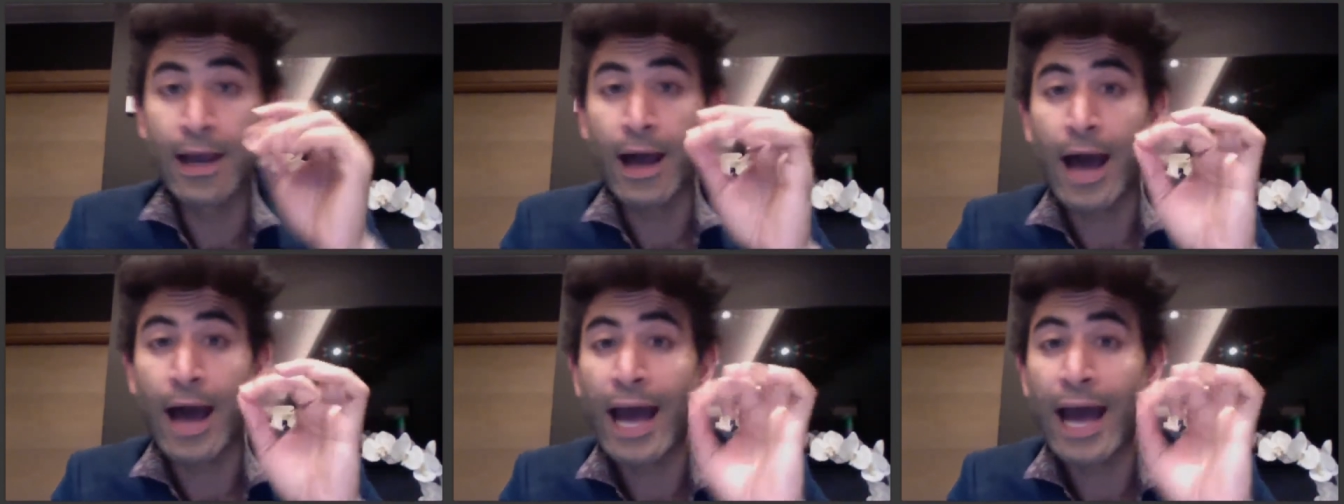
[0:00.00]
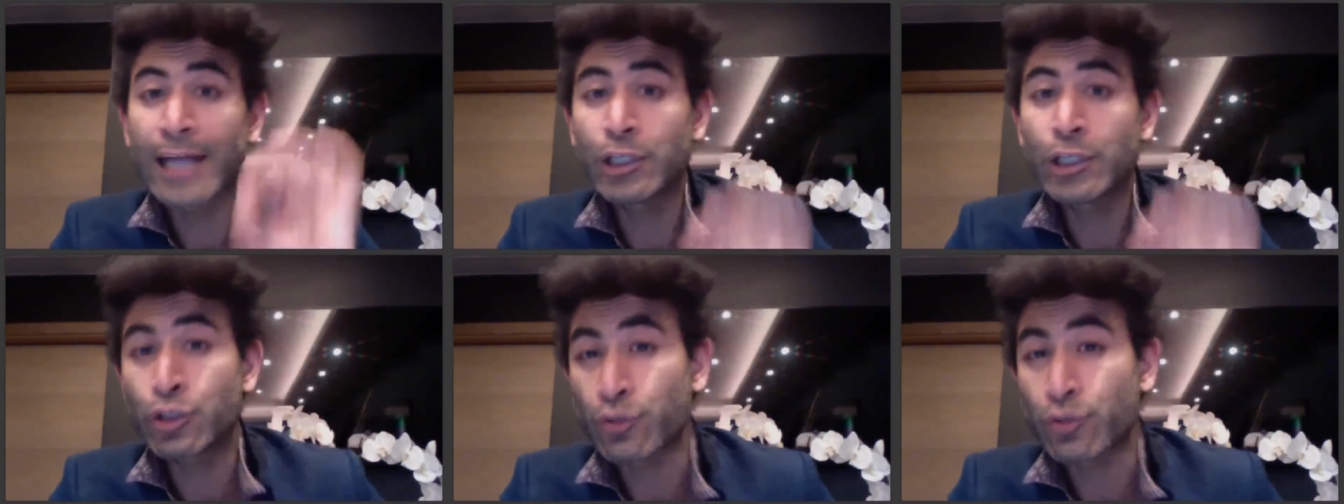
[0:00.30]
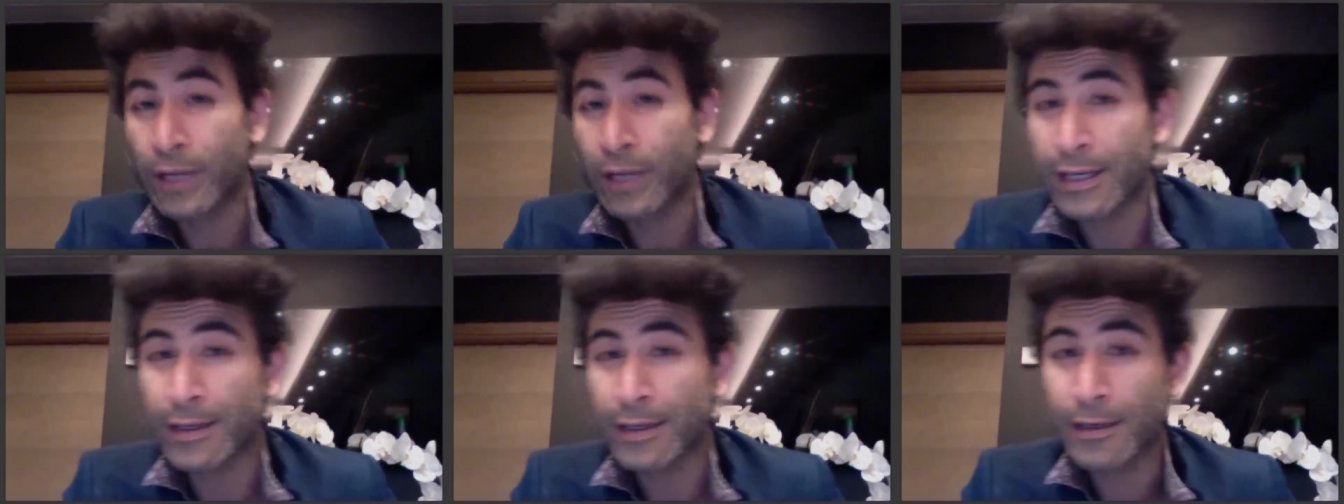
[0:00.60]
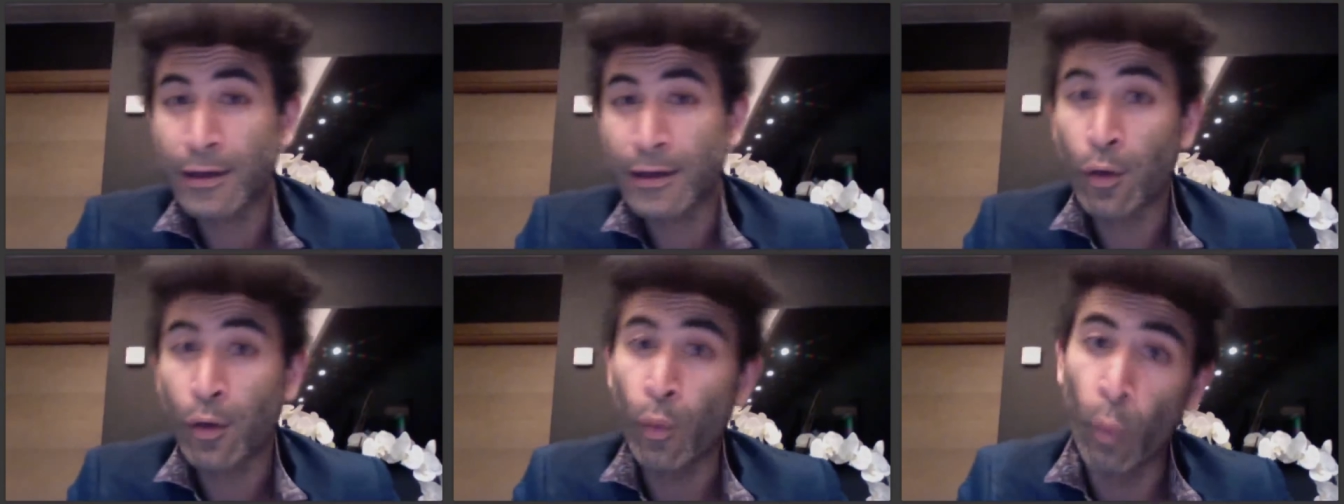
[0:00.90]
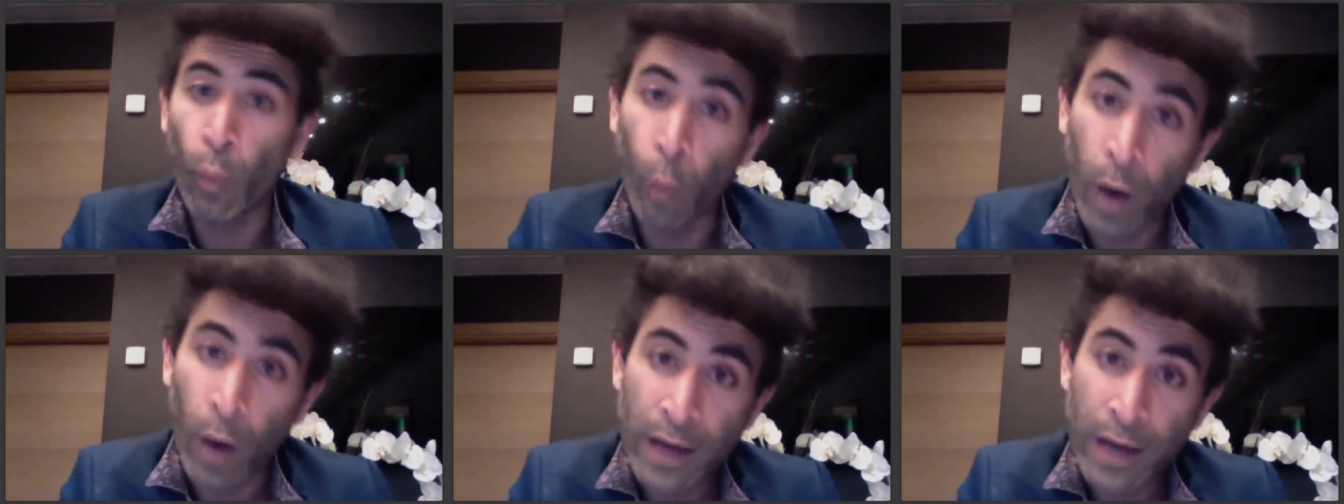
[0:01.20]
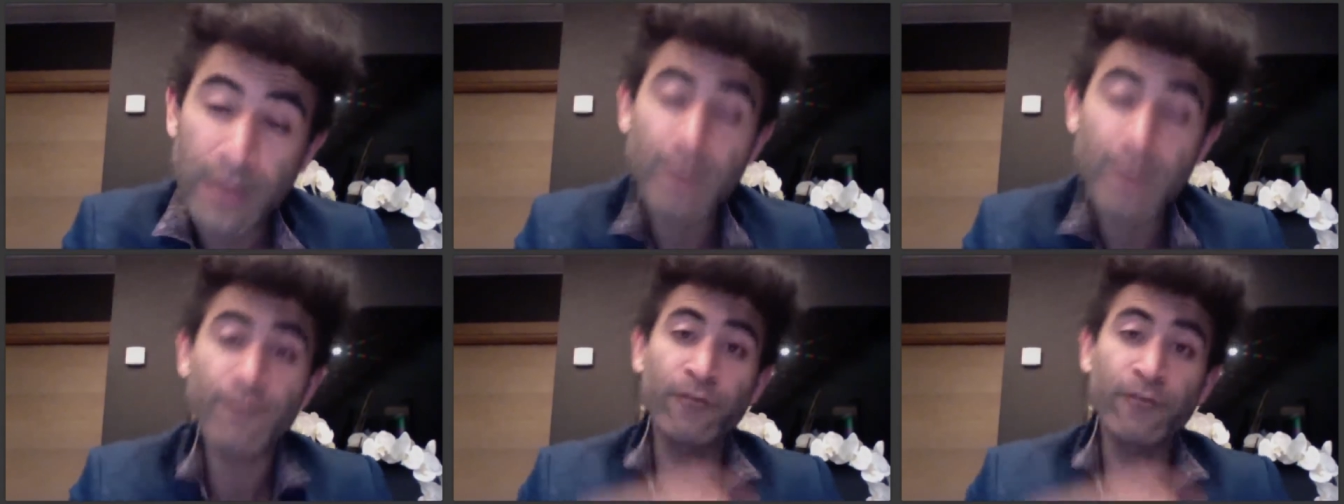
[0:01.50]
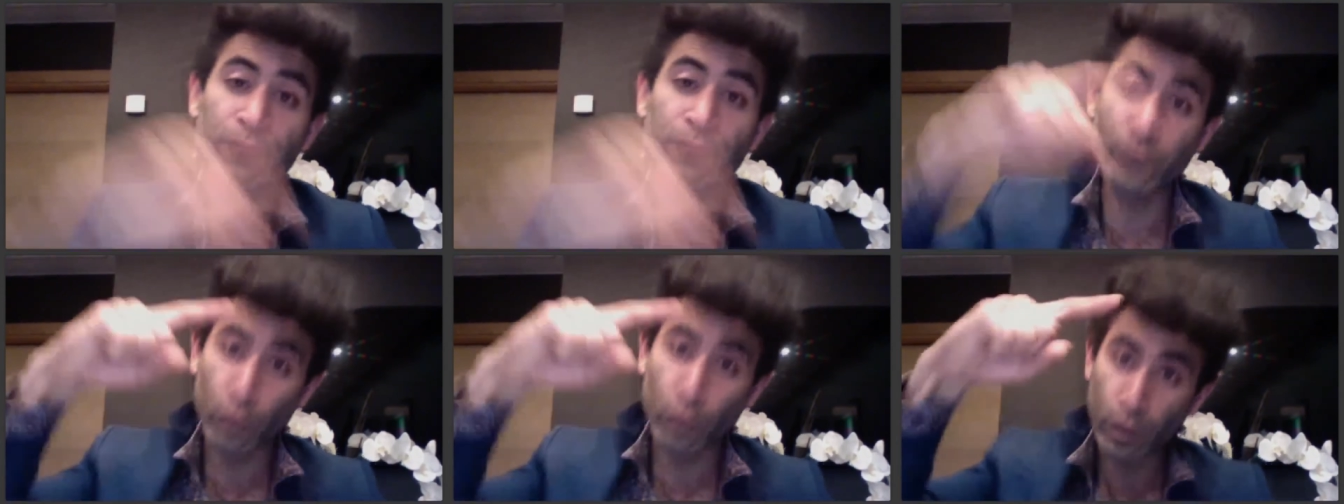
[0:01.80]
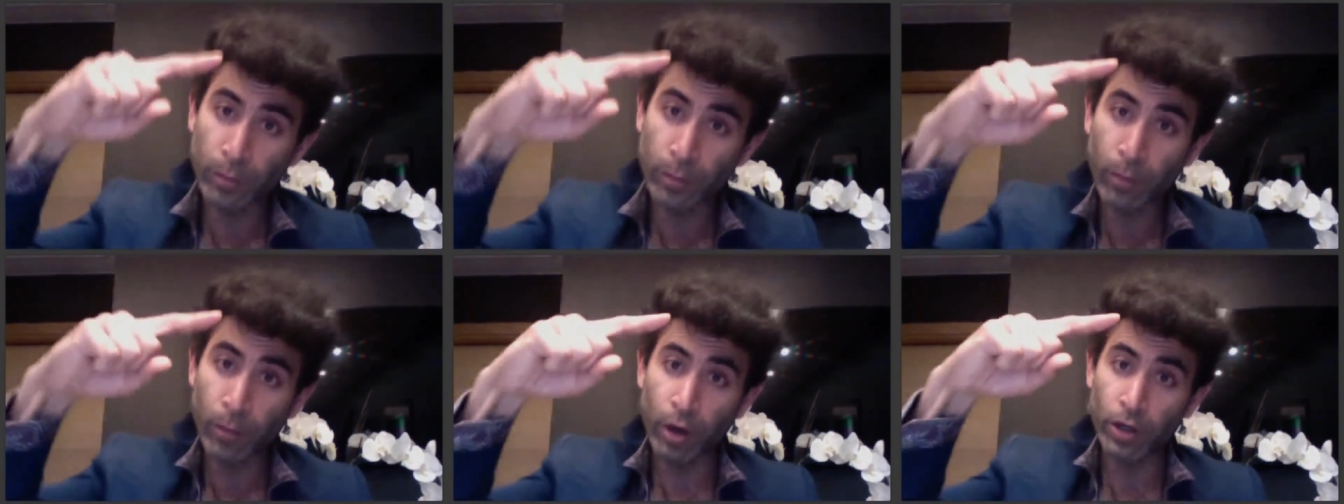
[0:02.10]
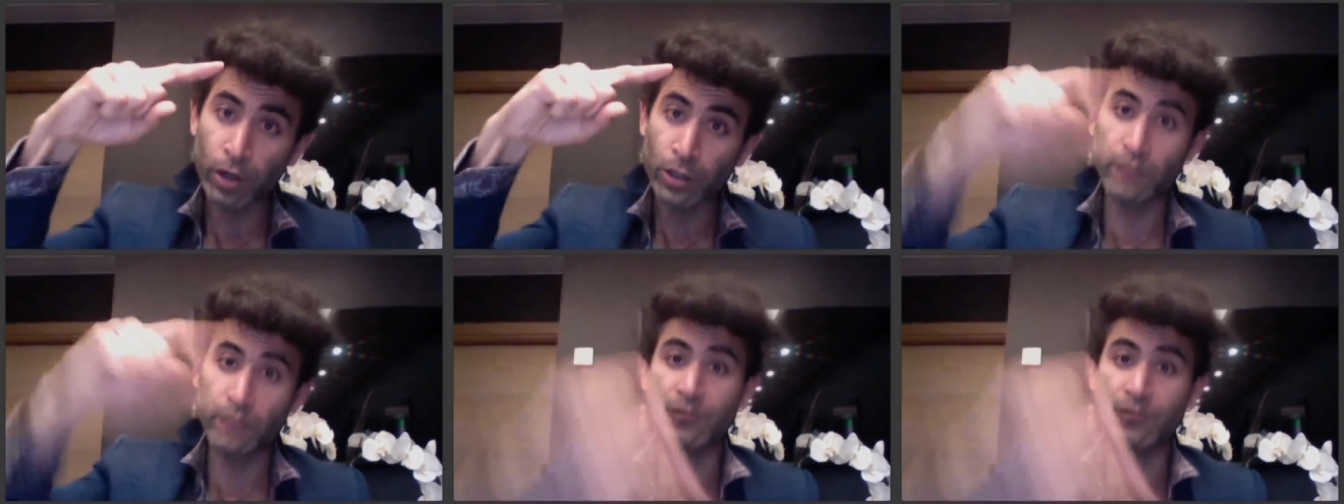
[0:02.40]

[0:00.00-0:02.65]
I drink one full bottle